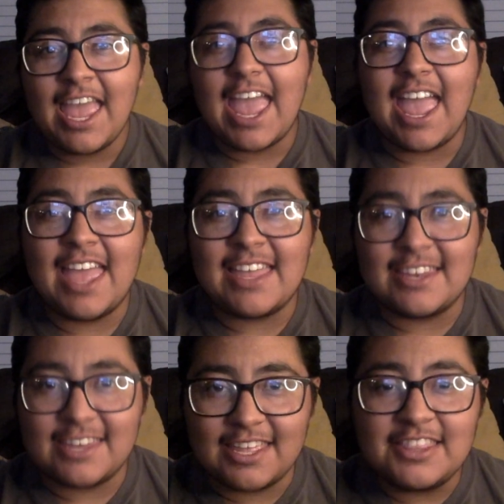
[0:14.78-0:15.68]

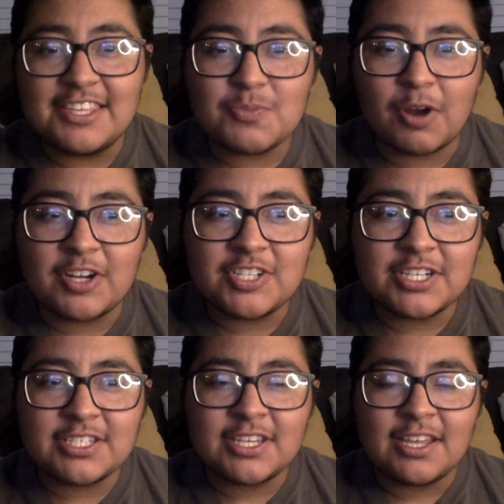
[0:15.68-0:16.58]
and in this
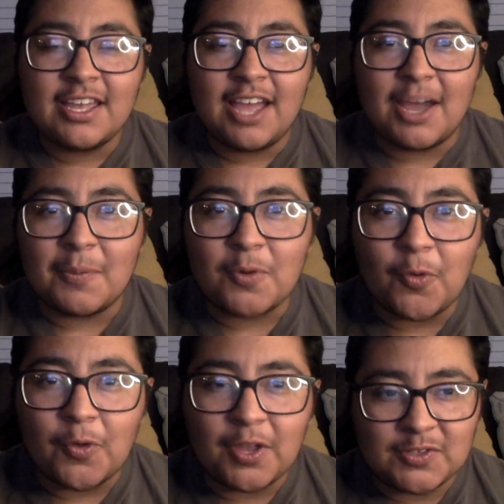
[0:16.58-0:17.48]
project, I'm
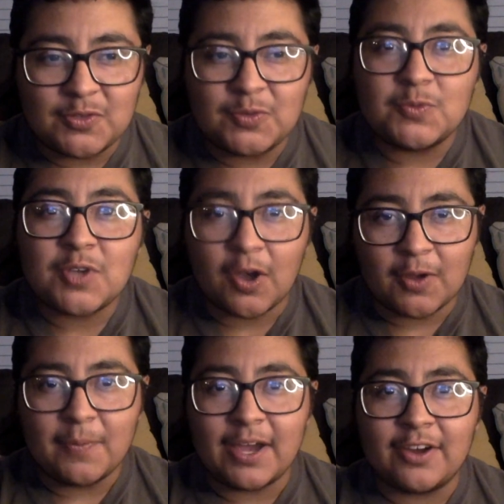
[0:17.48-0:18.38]
going to
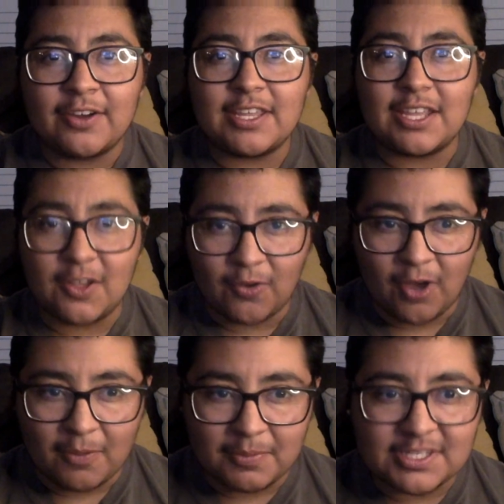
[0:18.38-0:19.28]
talk about
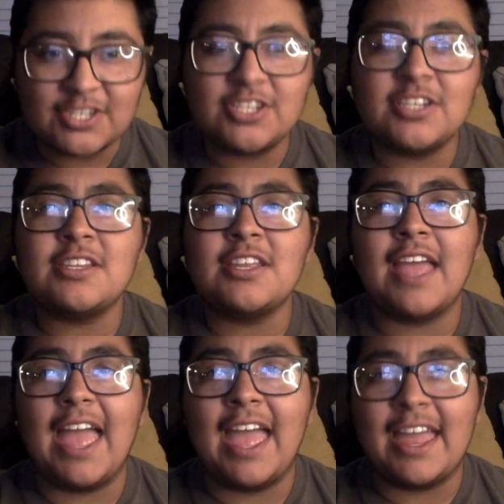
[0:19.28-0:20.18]
ecocomposition
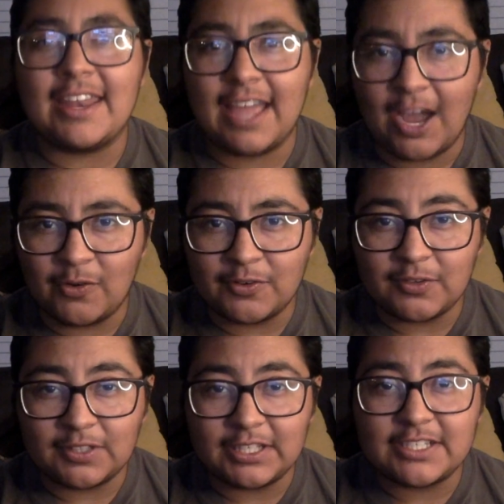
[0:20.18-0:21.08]
and how it
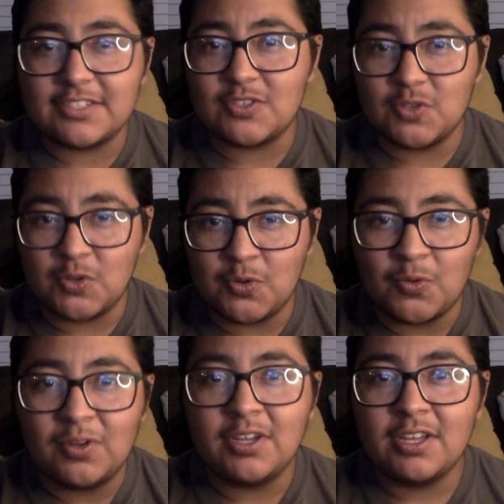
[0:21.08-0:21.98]
relates
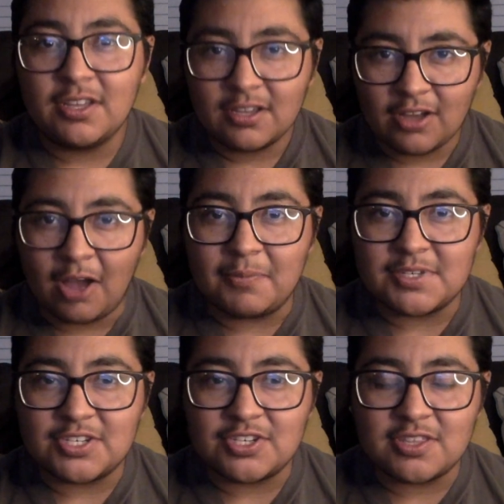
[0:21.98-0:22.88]
to
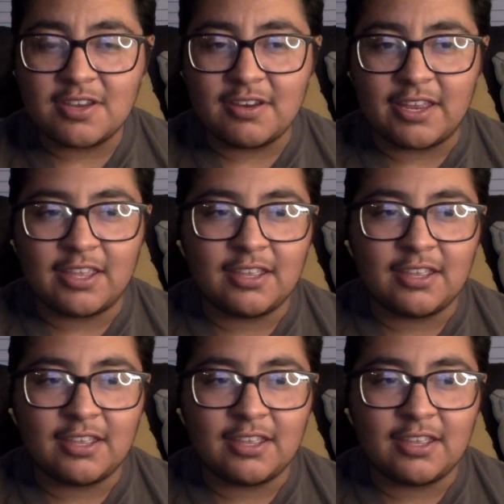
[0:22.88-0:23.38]
composition theory.